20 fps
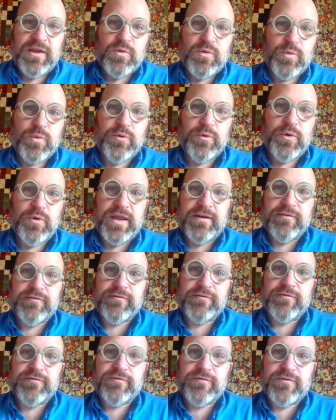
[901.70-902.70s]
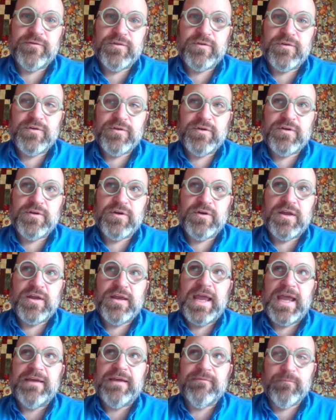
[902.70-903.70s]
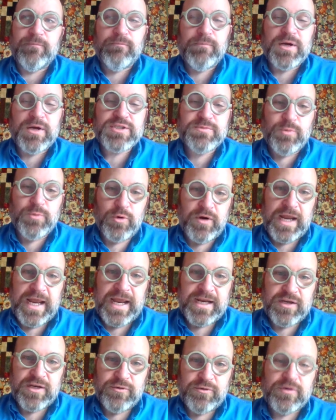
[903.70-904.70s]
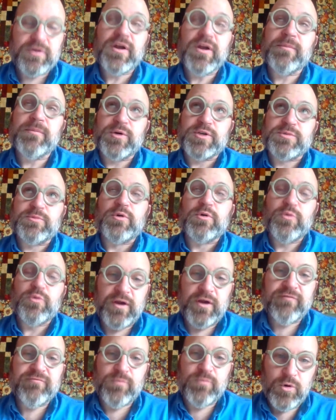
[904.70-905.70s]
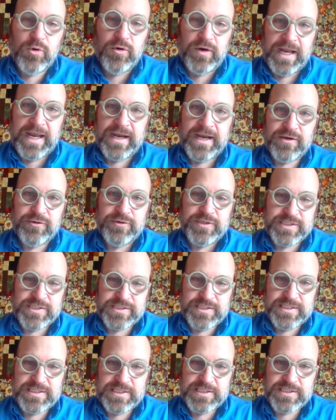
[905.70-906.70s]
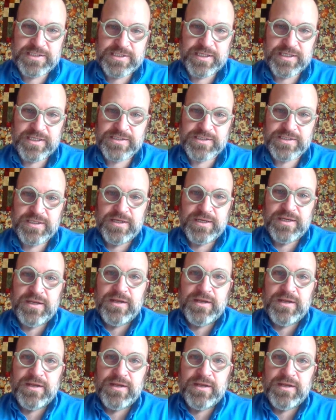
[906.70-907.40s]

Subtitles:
we will have much more accurate, not much more, we have more accurate statistics